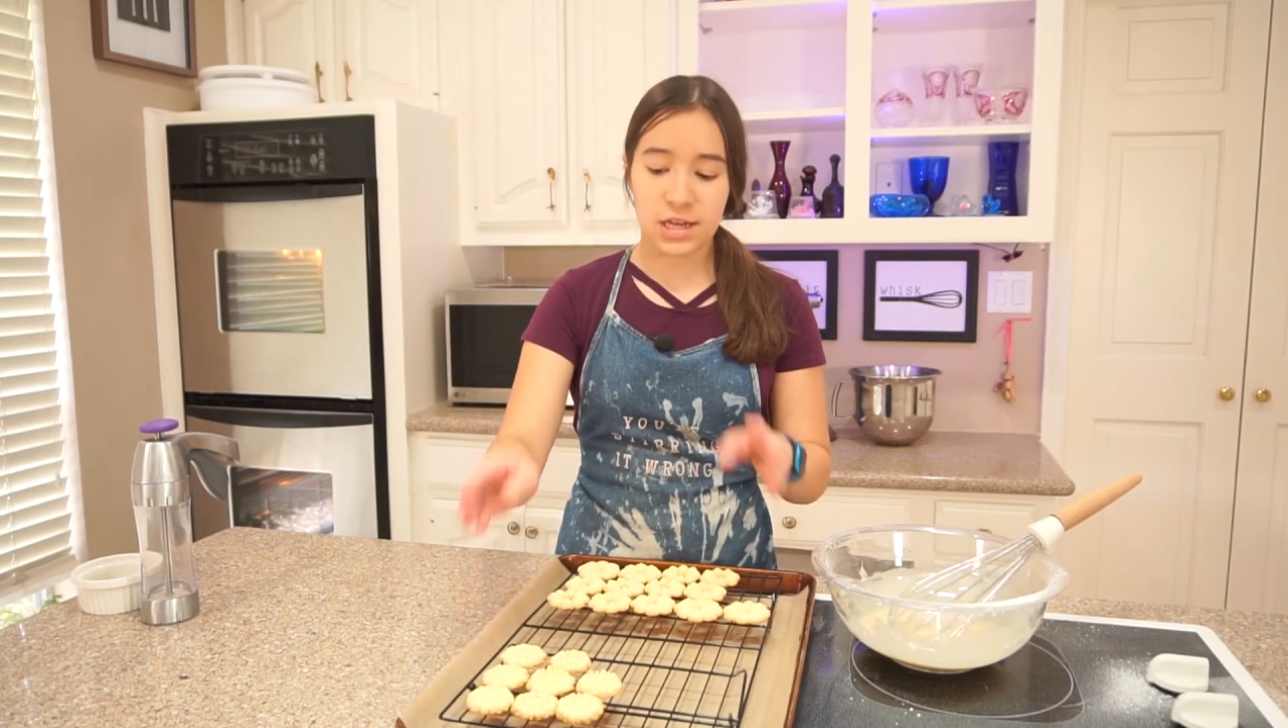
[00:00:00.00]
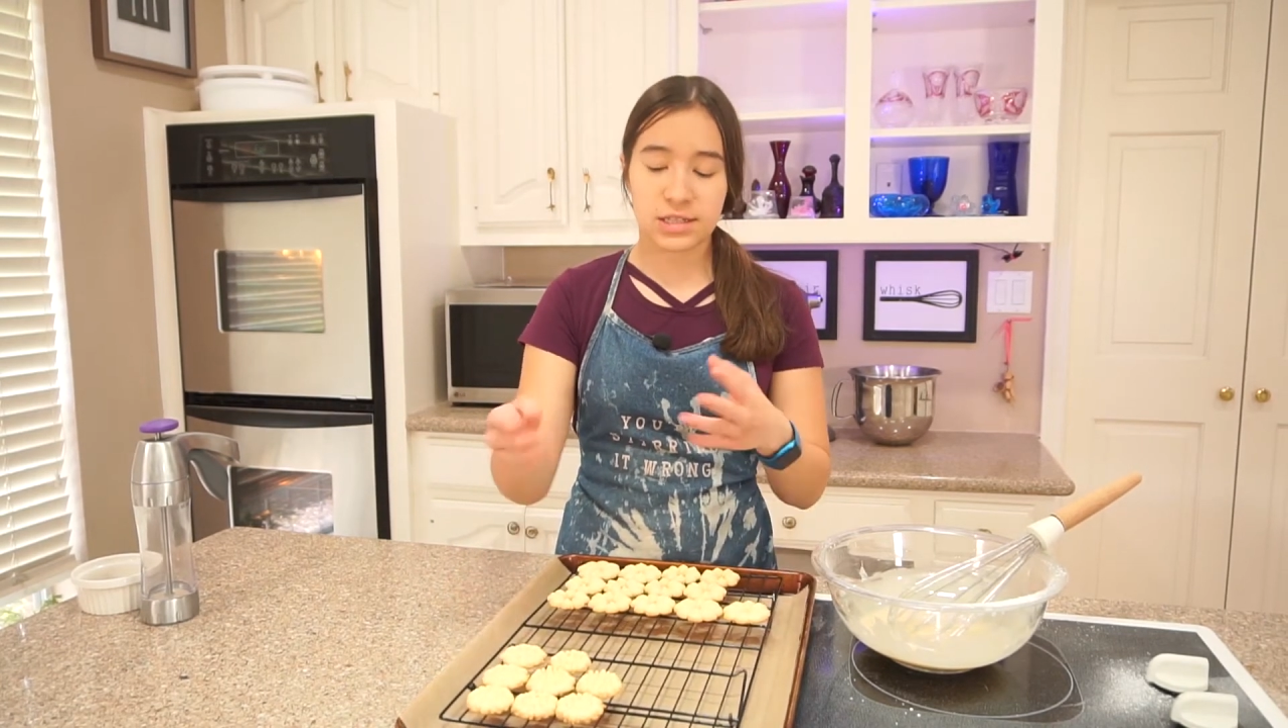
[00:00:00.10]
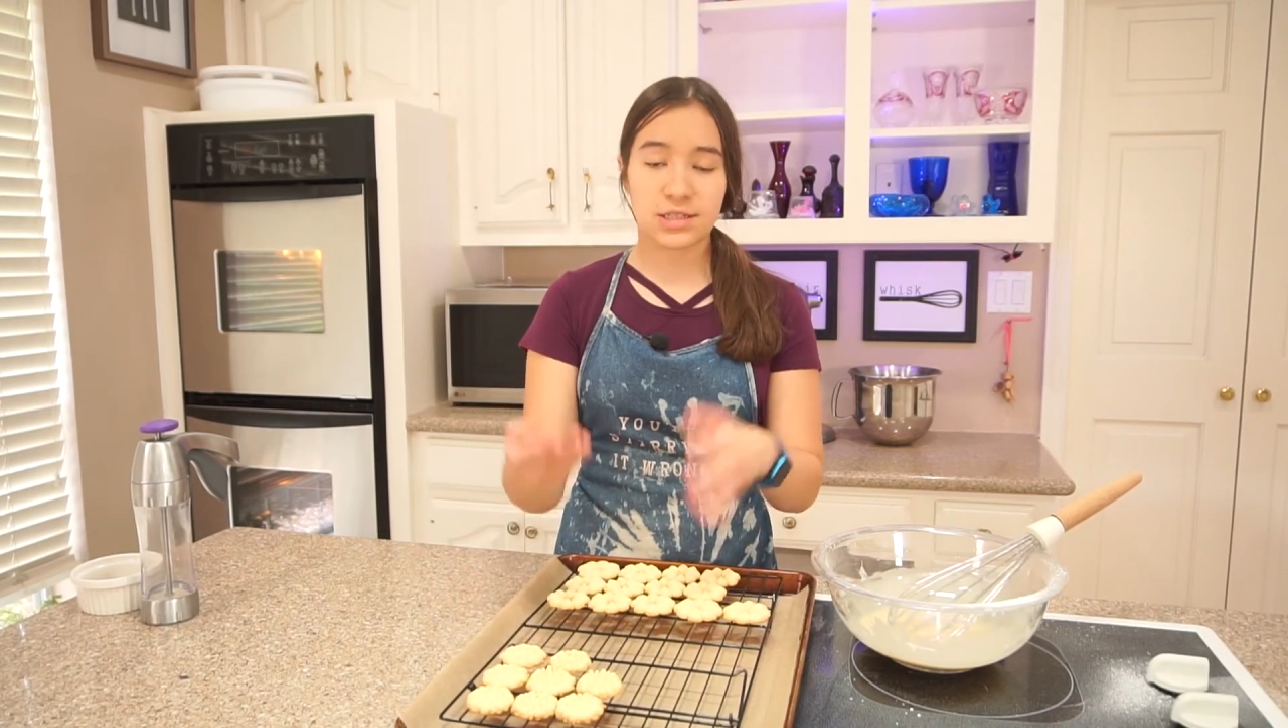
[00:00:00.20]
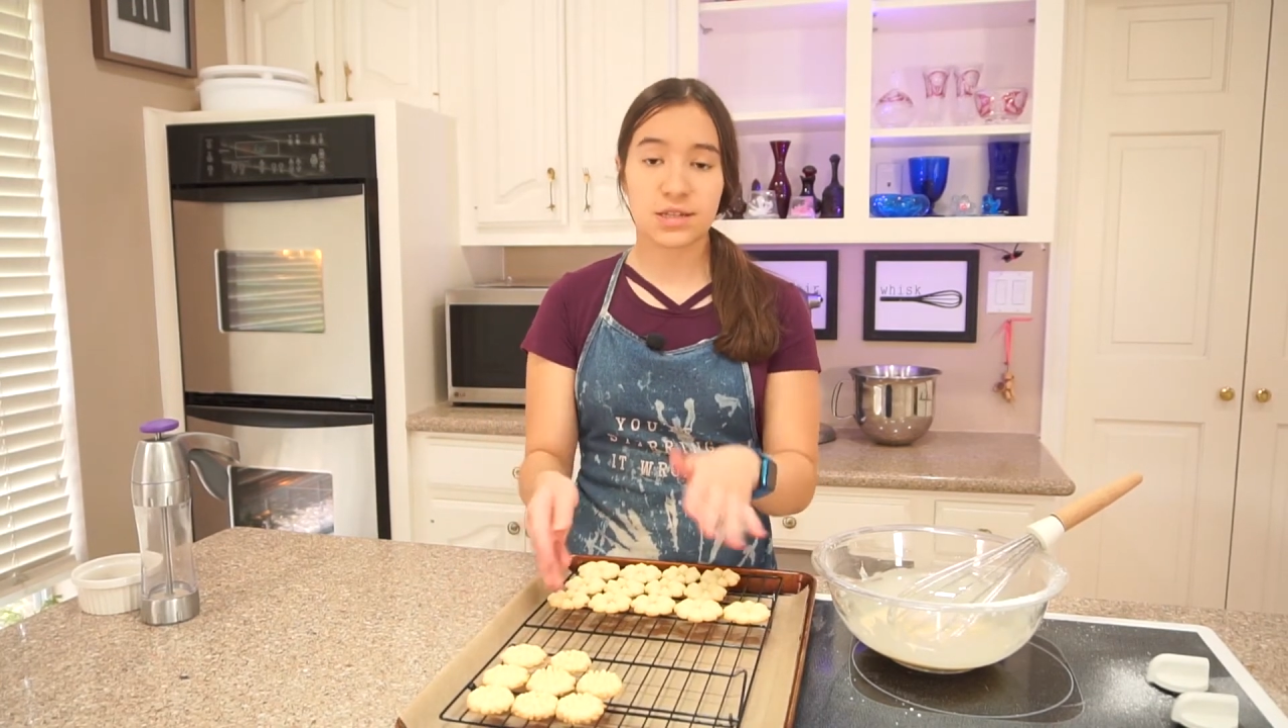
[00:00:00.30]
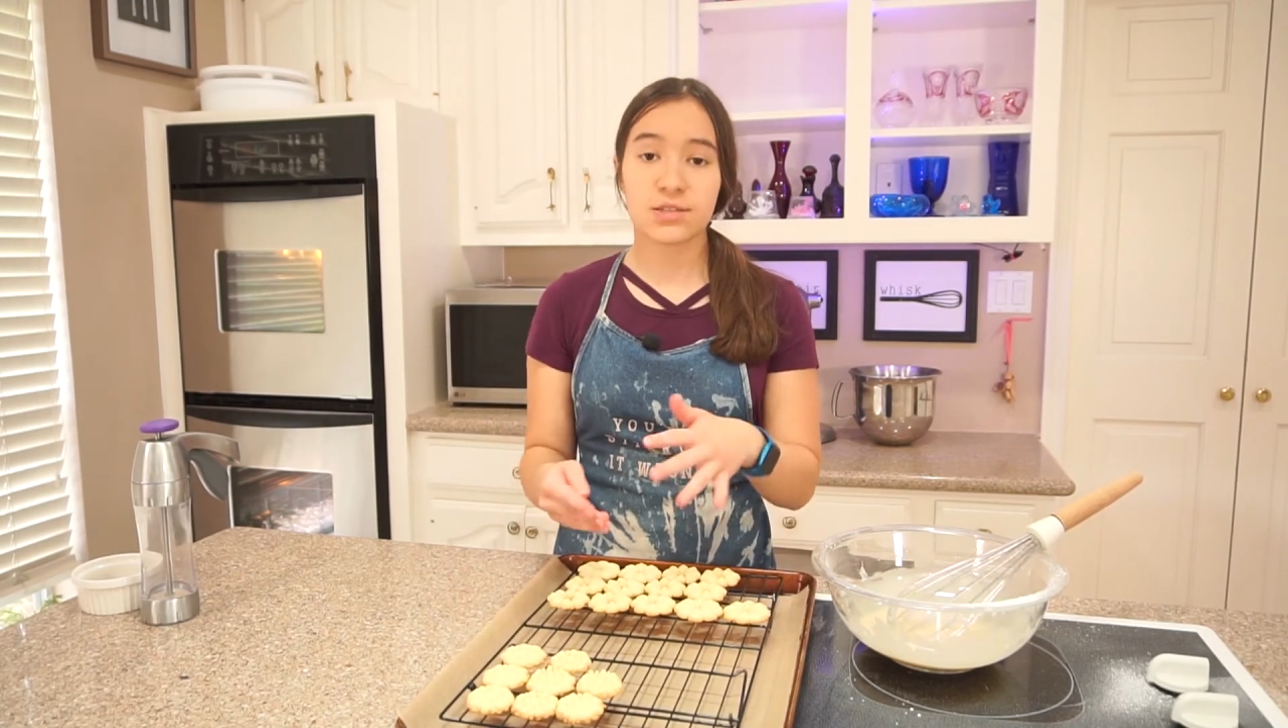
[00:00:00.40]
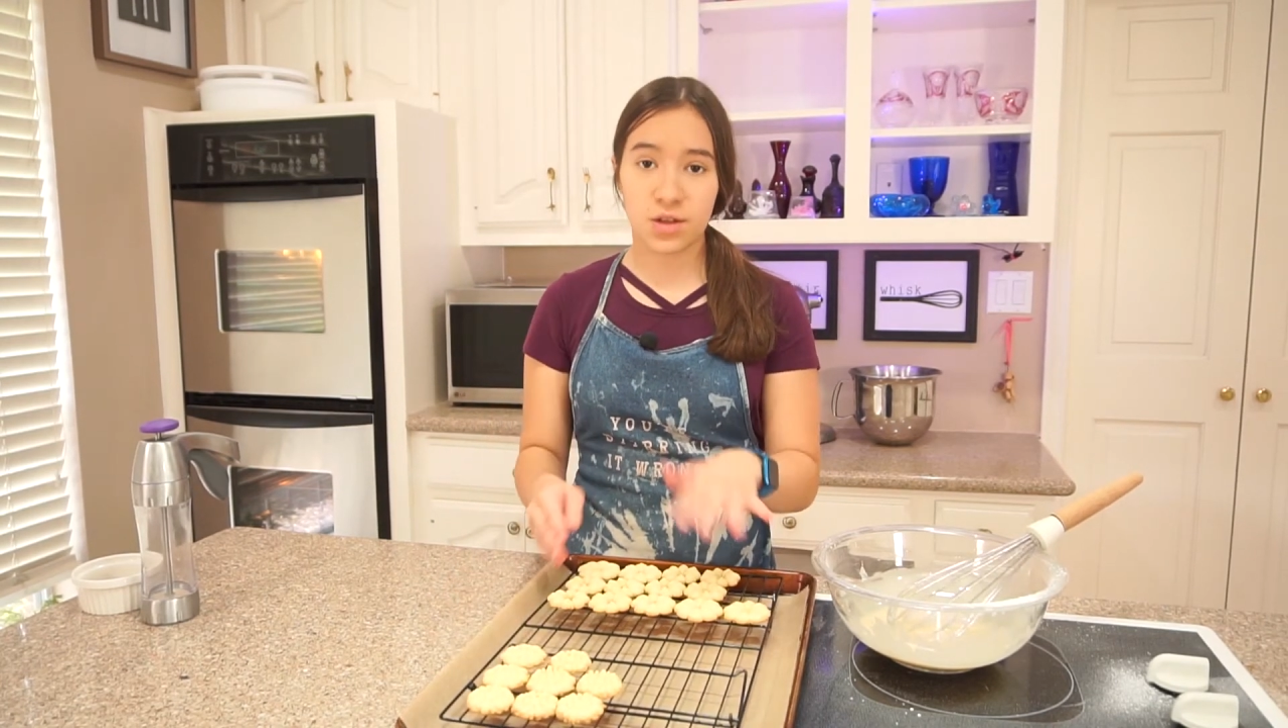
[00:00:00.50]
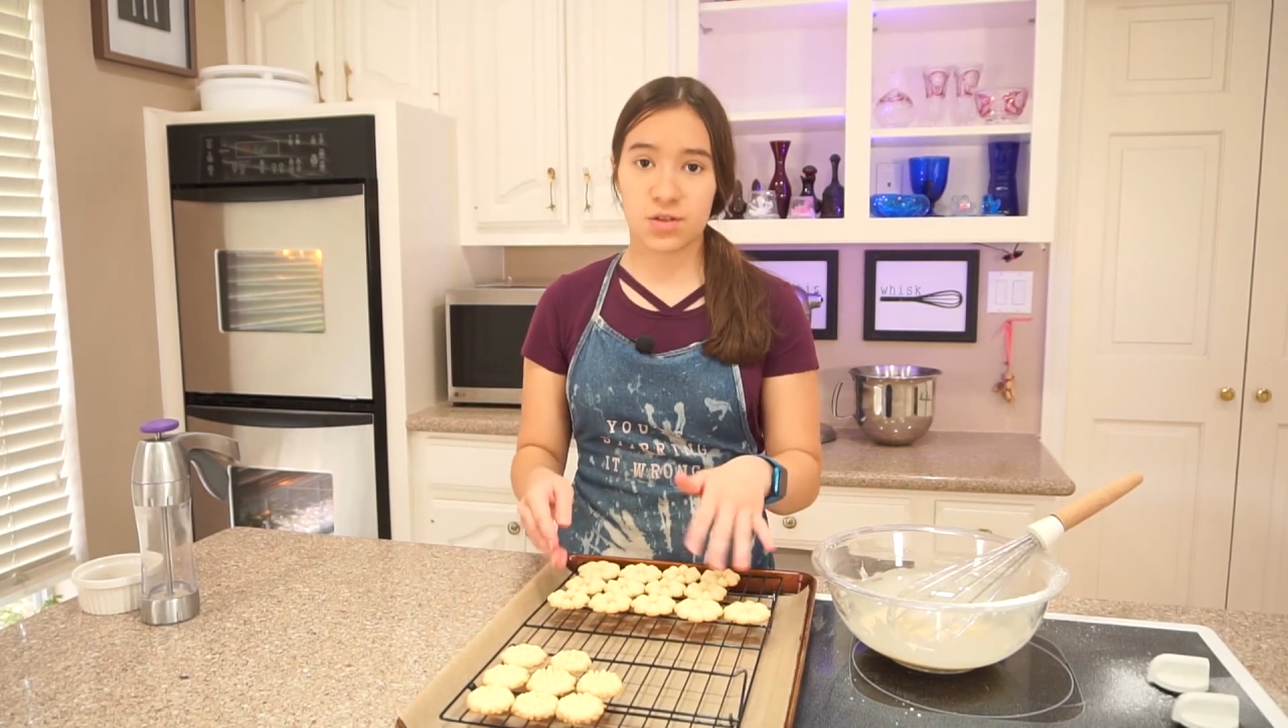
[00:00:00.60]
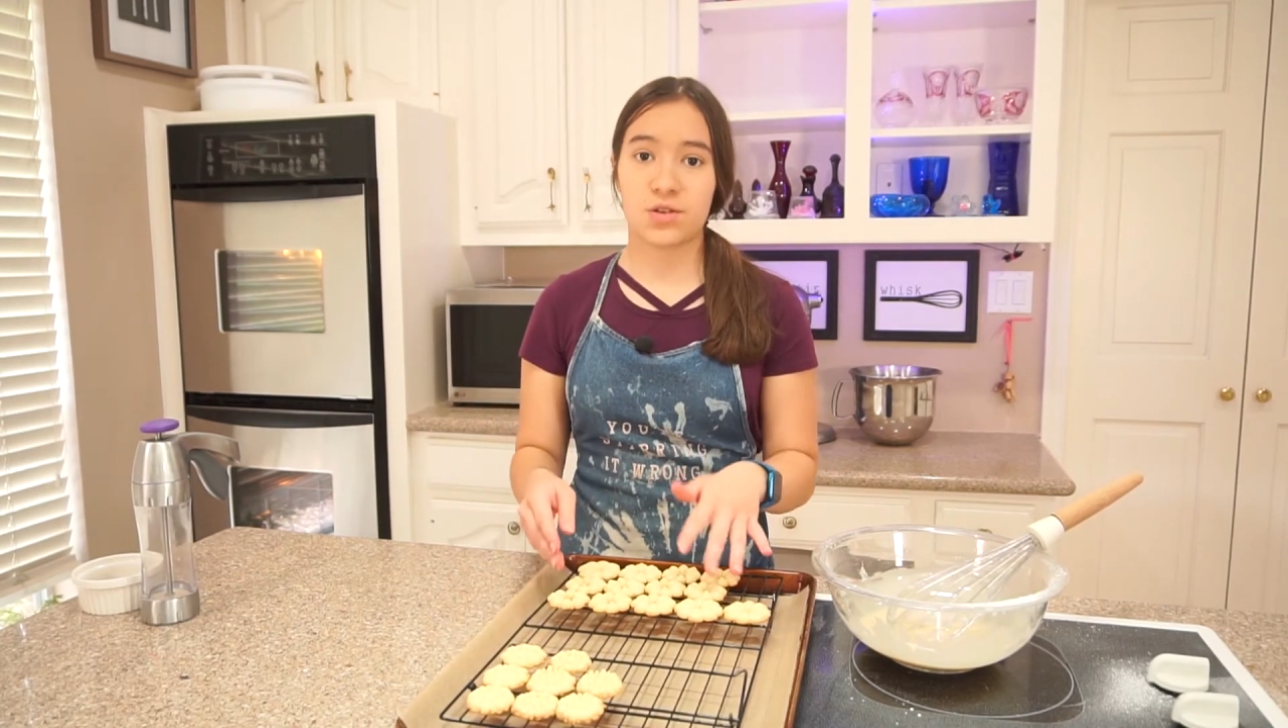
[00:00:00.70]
Still has all